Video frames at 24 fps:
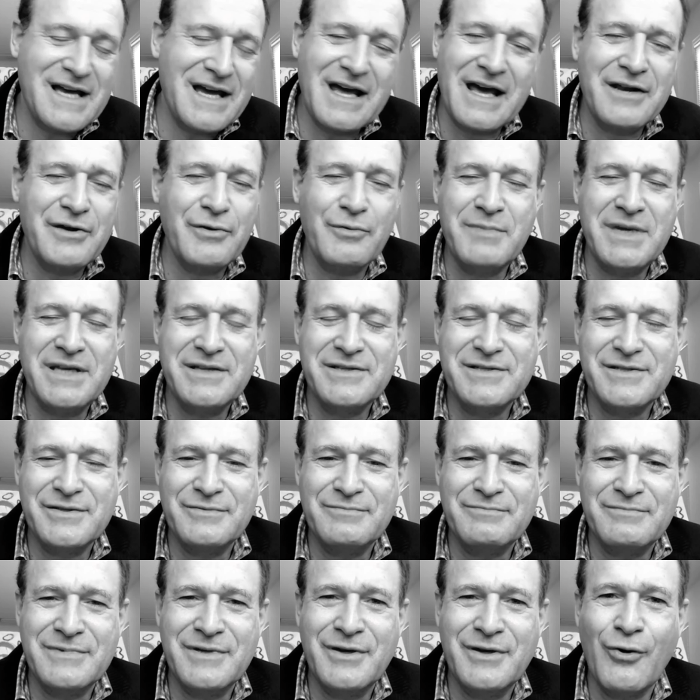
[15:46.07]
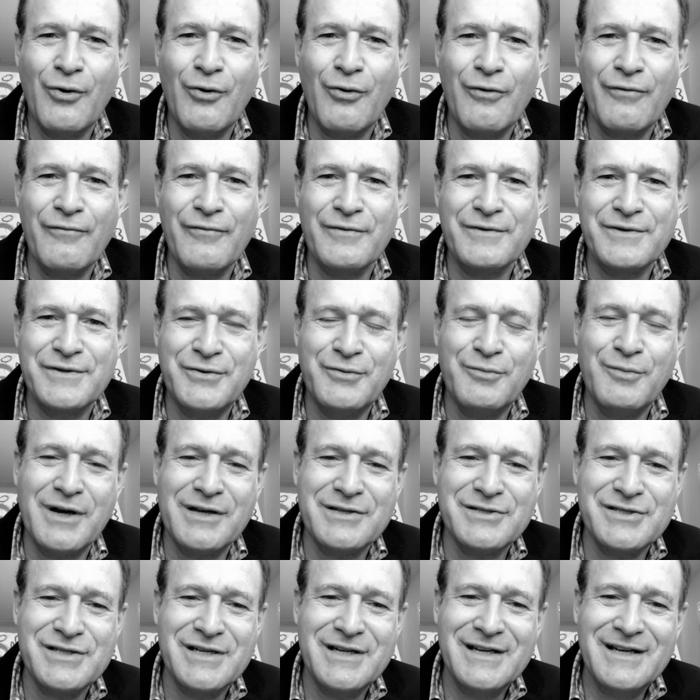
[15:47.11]
I don't mean to go over too
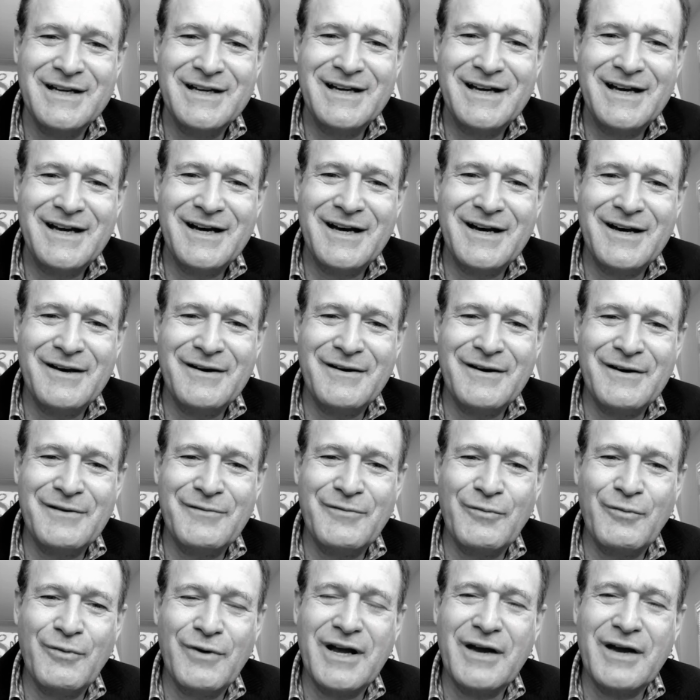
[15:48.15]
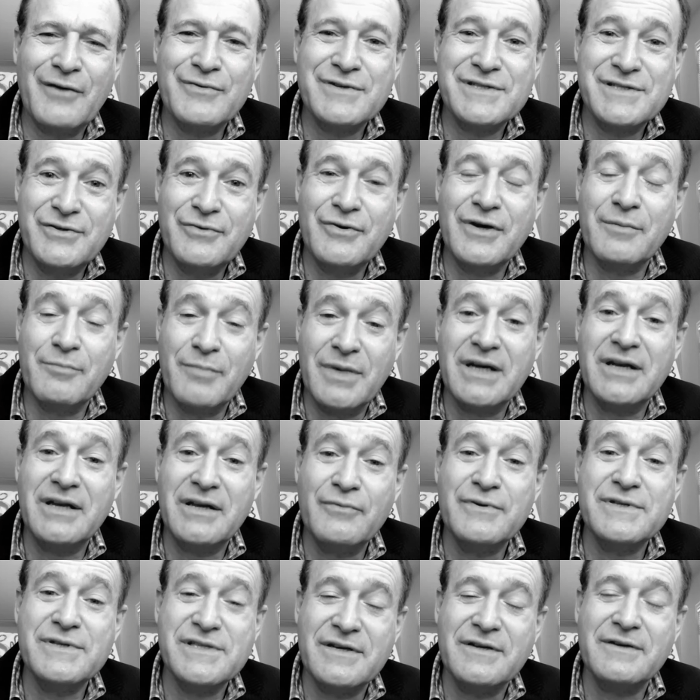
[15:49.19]
much on what I was doing, but
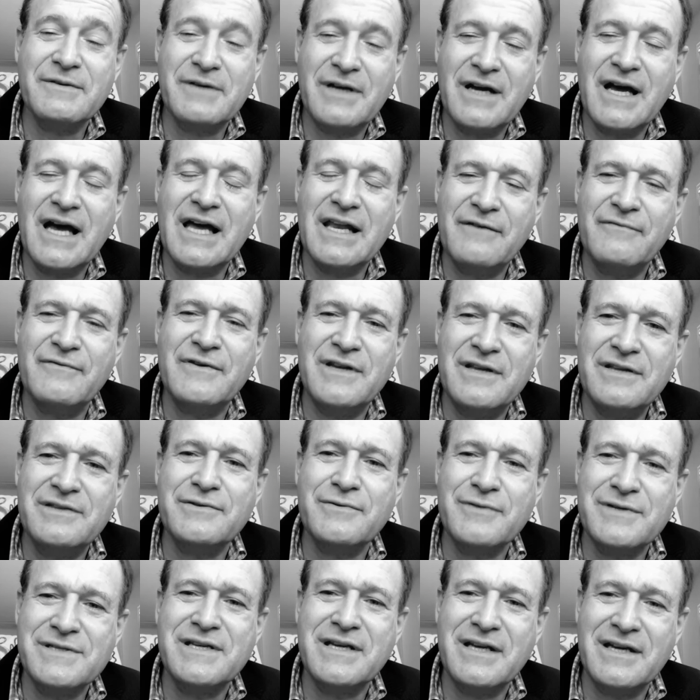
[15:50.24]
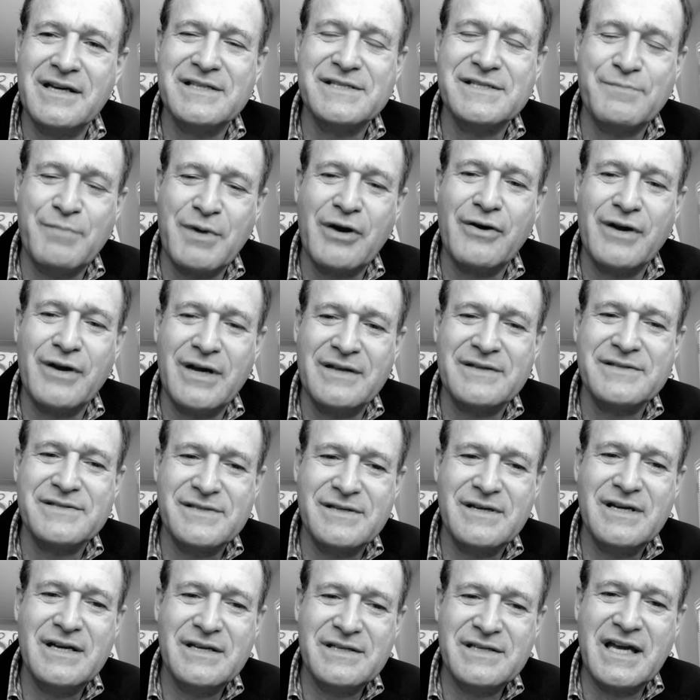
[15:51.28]
it was a kind of an interesting
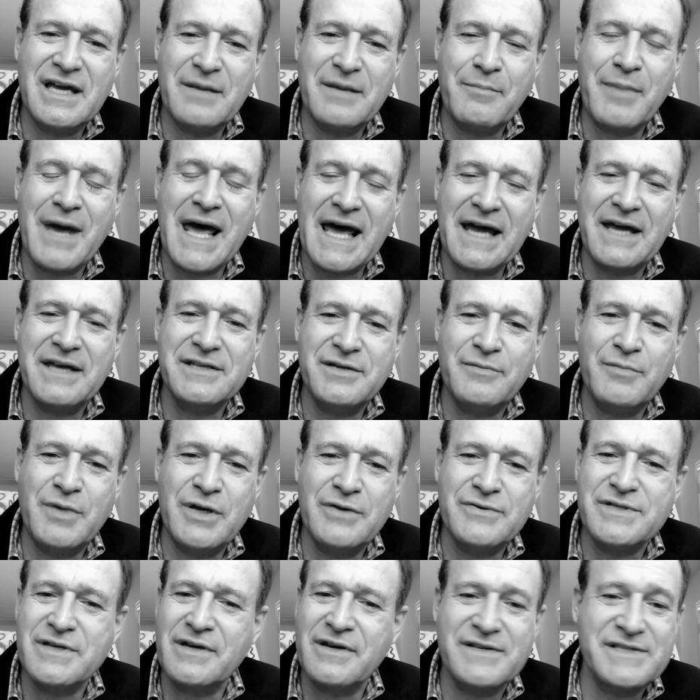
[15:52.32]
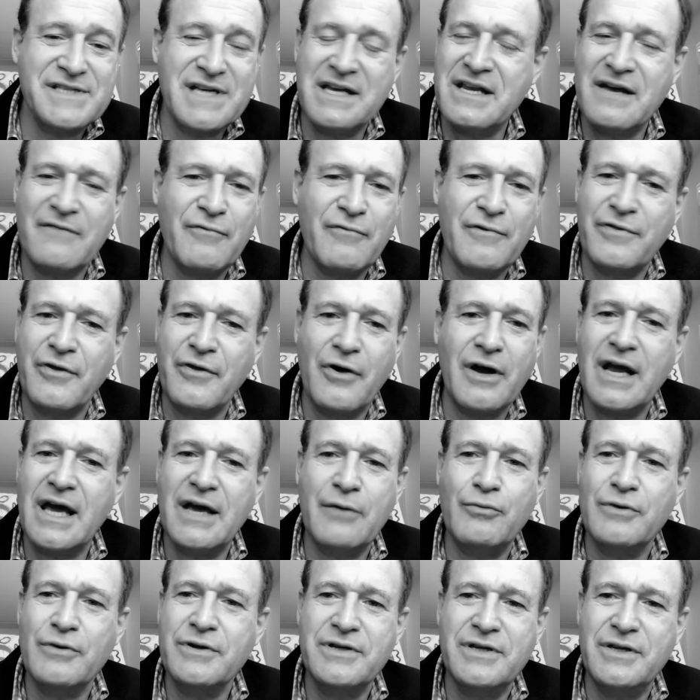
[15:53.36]
experience to get back into music, because I never thought
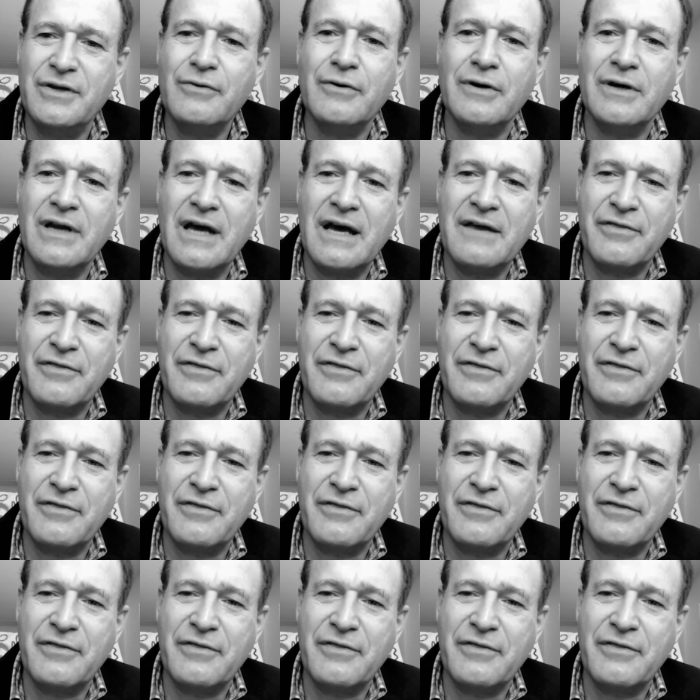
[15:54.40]
I would do it.